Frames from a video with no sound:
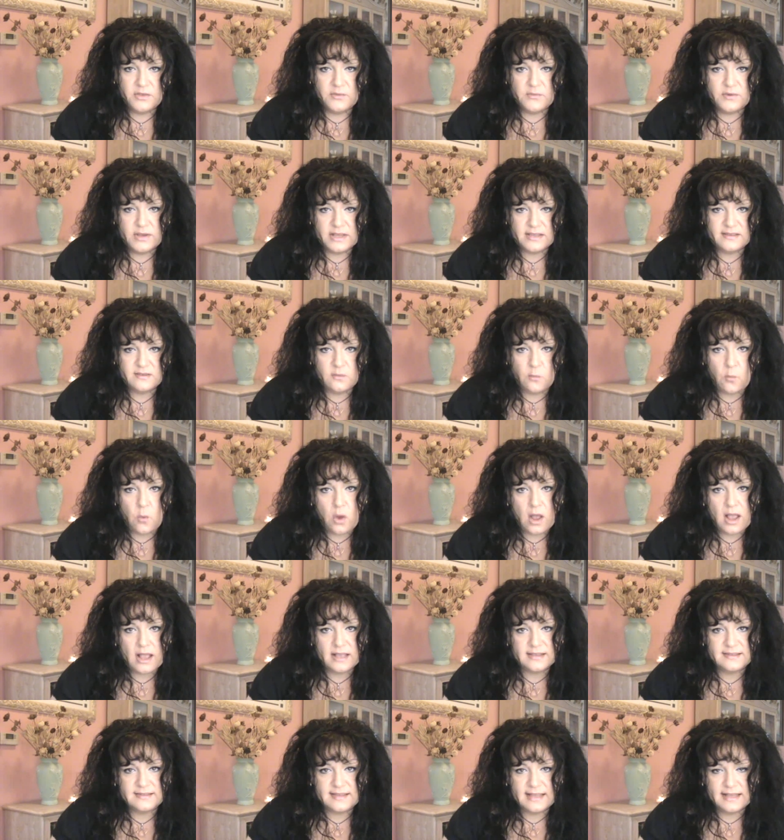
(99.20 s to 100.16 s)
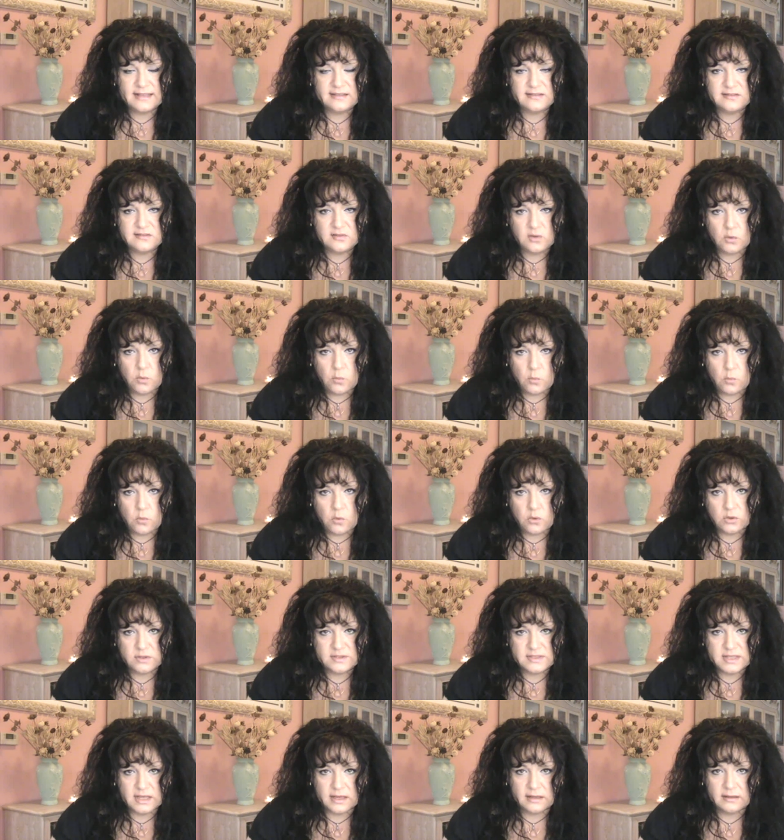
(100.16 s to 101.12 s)
Now, the reason why I say salt
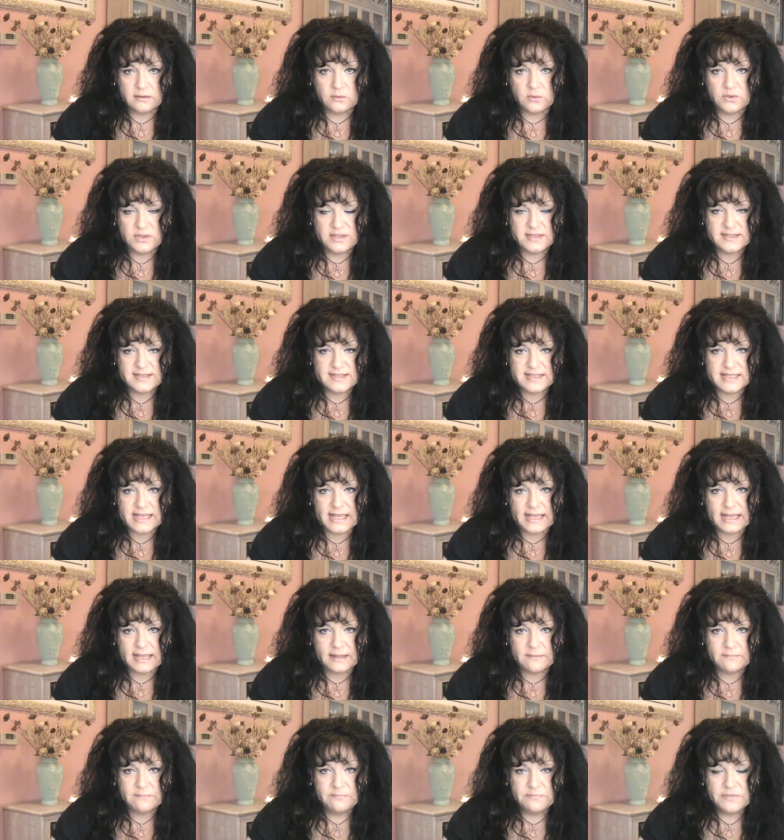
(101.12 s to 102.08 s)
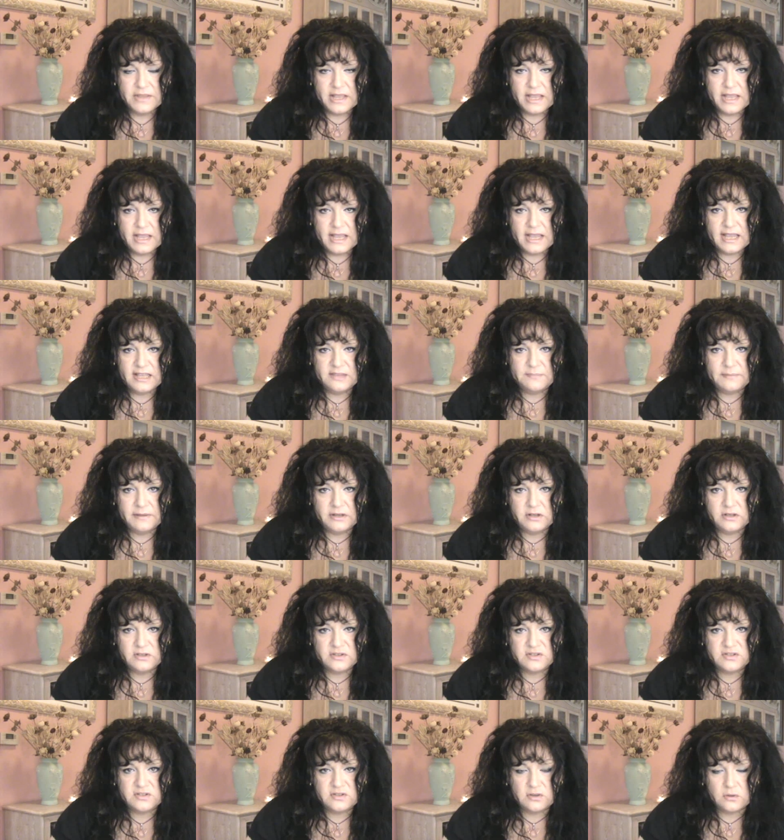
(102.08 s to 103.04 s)
water or the sea is
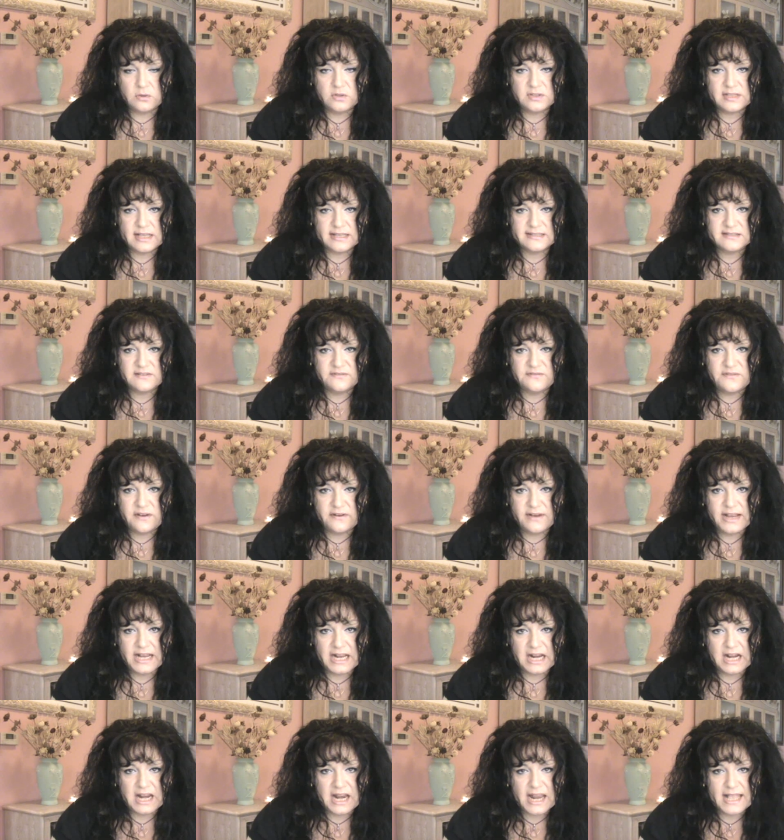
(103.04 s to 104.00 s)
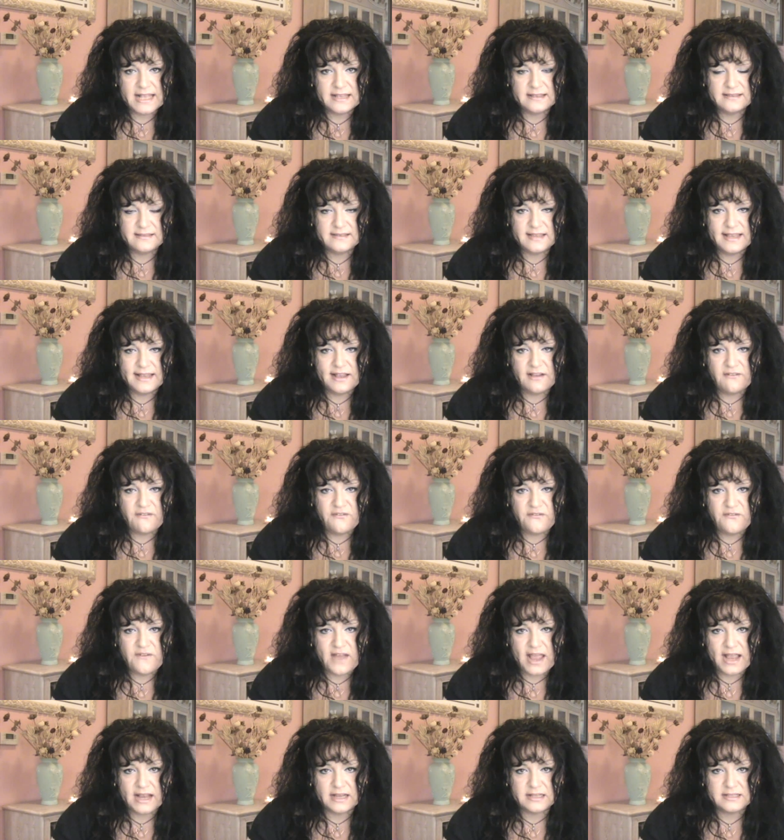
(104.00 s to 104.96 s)
because salt has a very cleansing
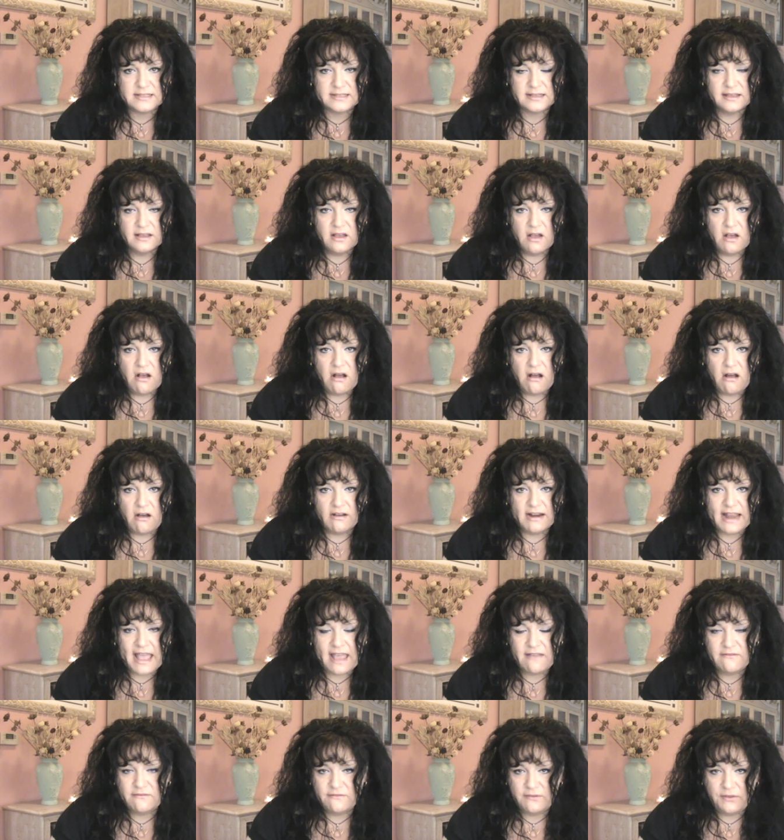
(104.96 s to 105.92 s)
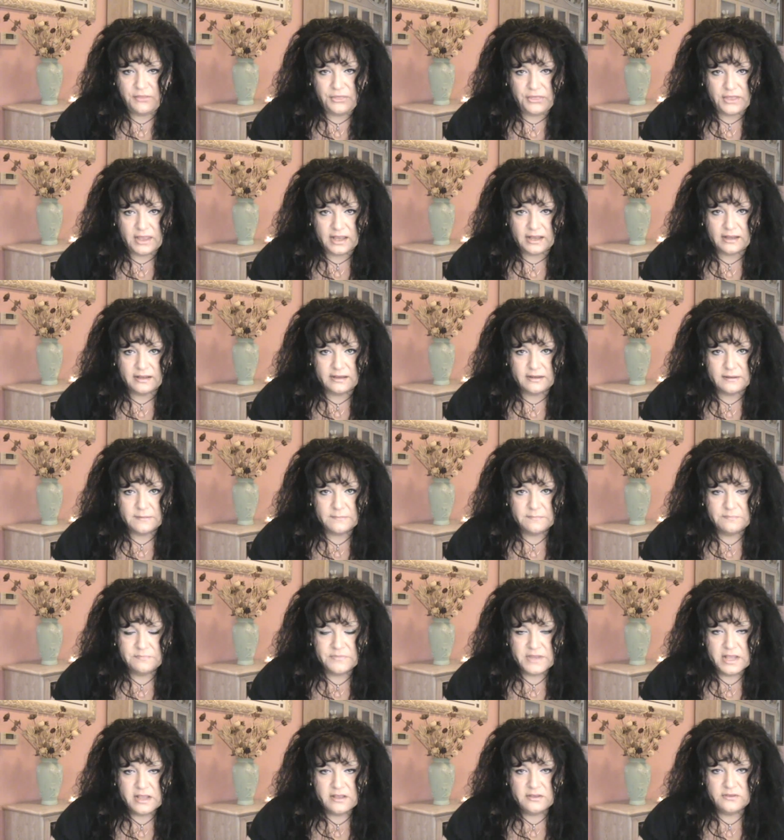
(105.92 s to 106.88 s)
effect on everything.
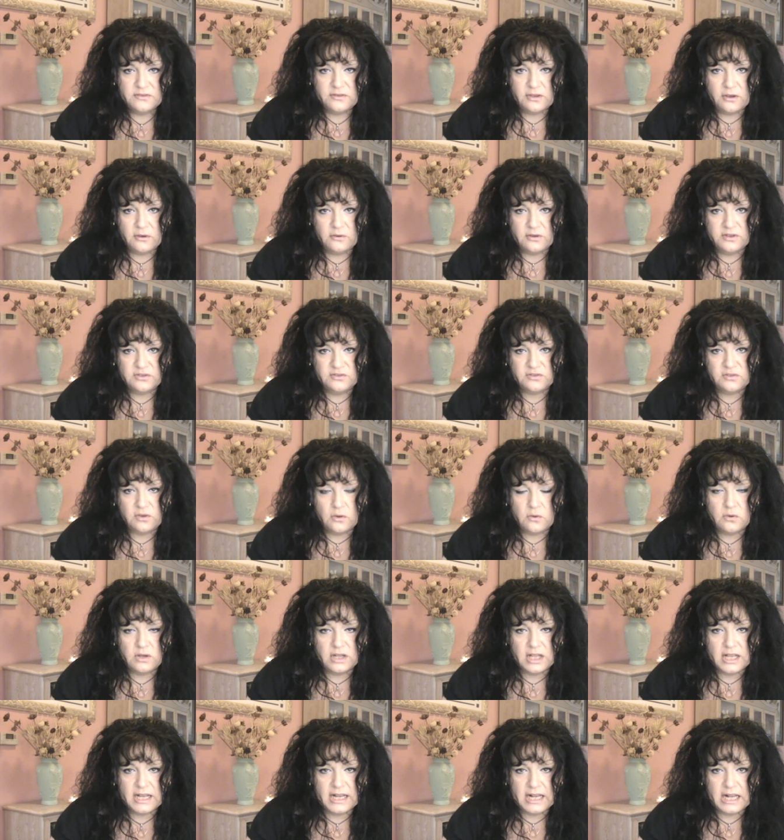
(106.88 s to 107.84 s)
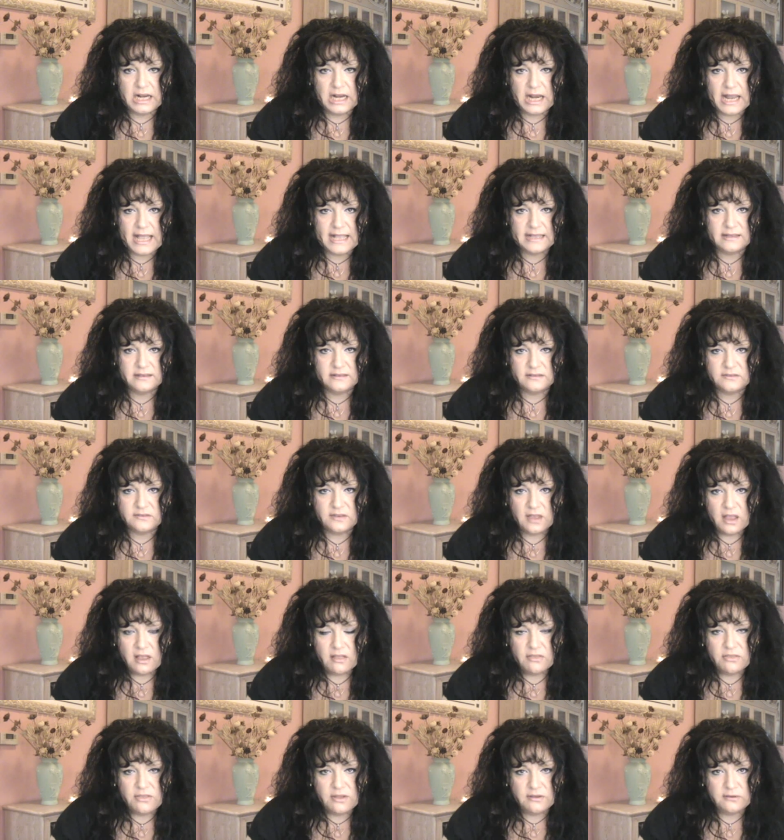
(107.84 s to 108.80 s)
So salt can
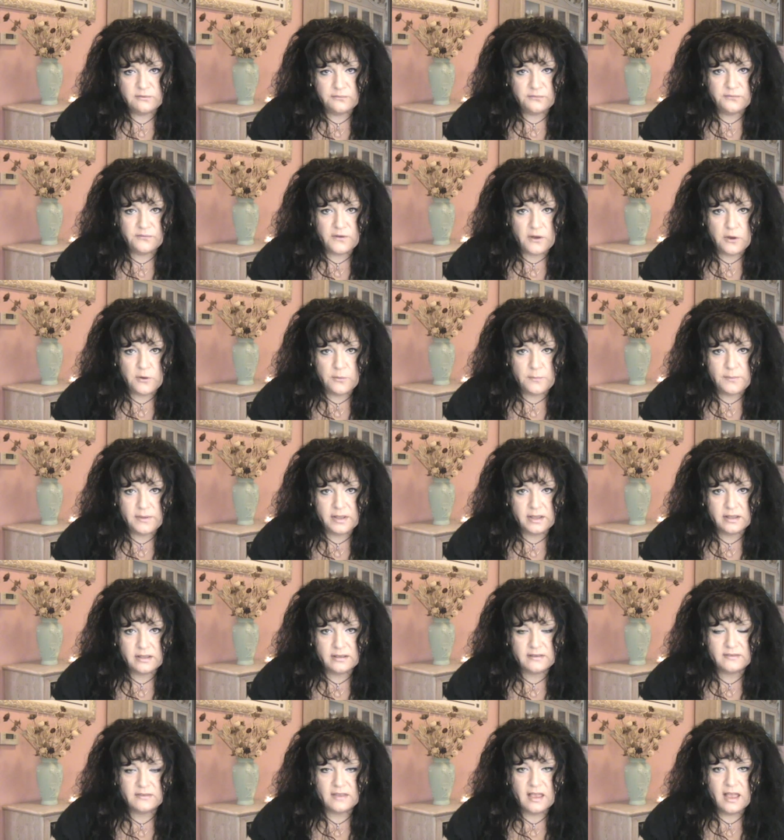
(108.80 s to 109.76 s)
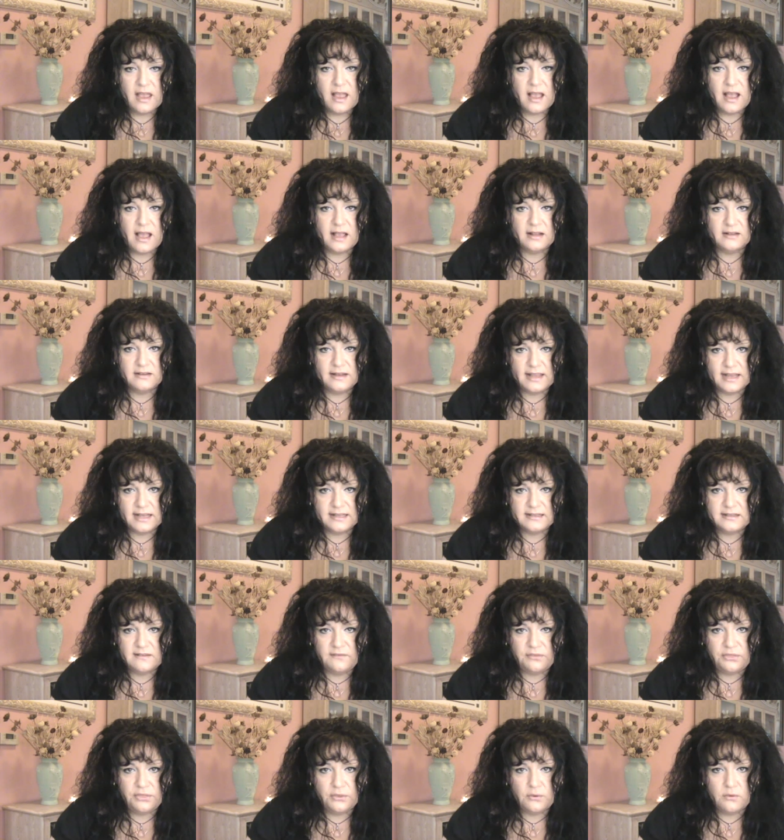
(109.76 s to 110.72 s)
cleanse those phobias and
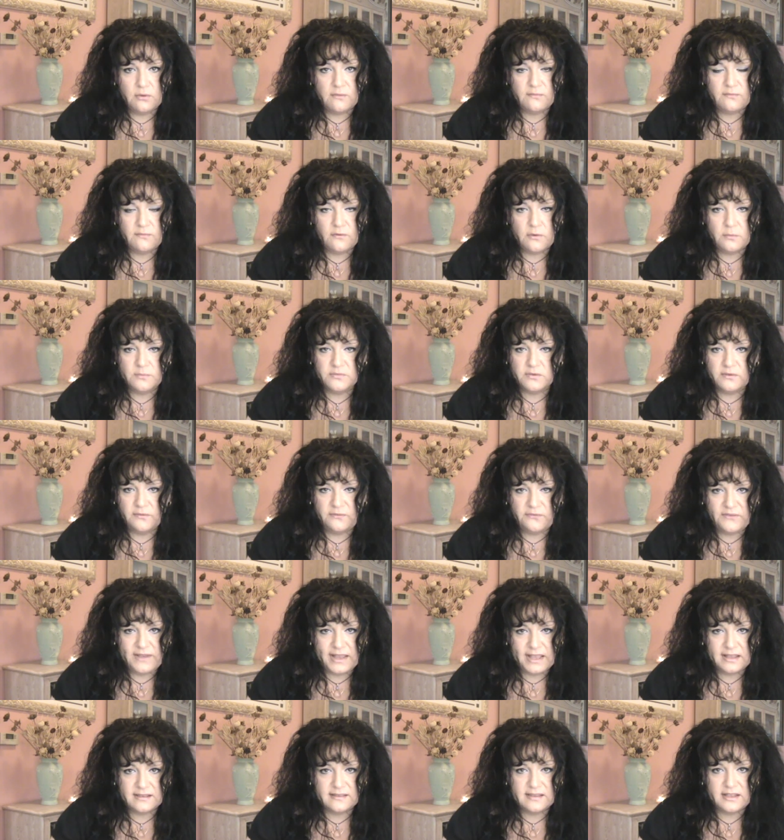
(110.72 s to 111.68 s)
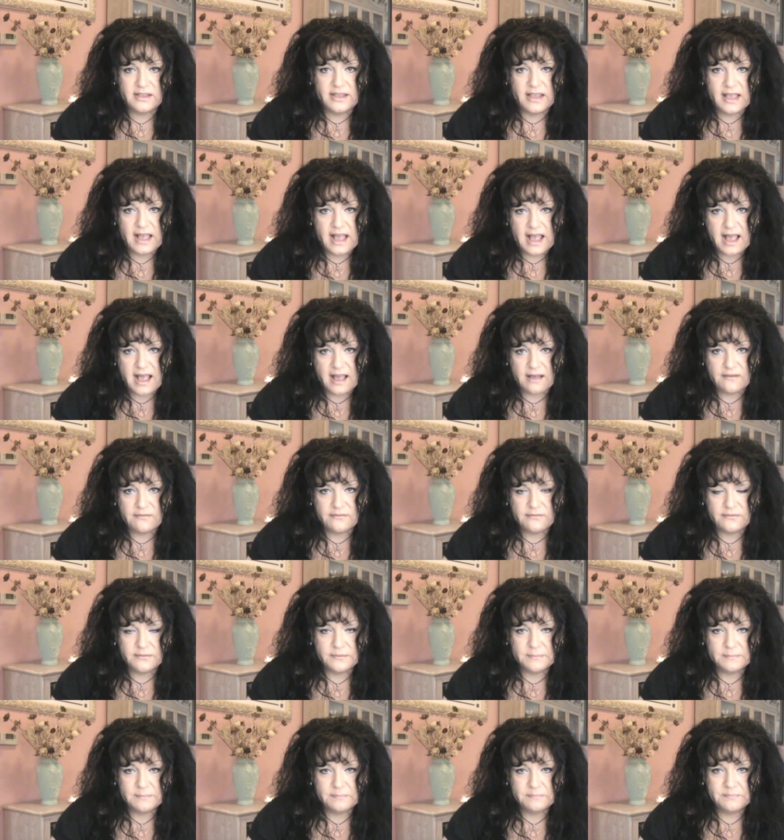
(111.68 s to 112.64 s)
negative thought forms or fears that you
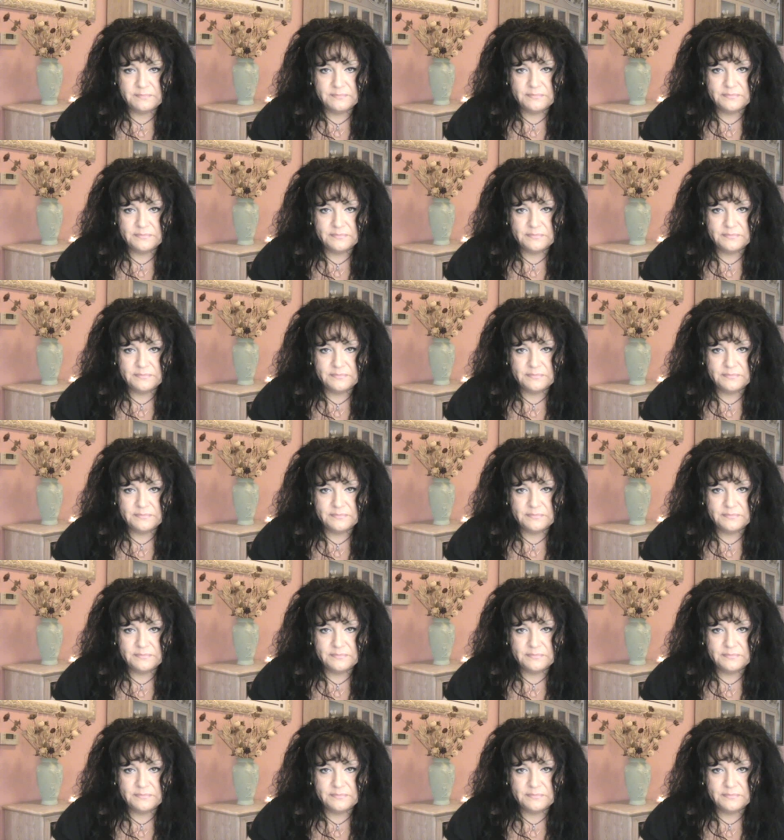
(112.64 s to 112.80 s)
have.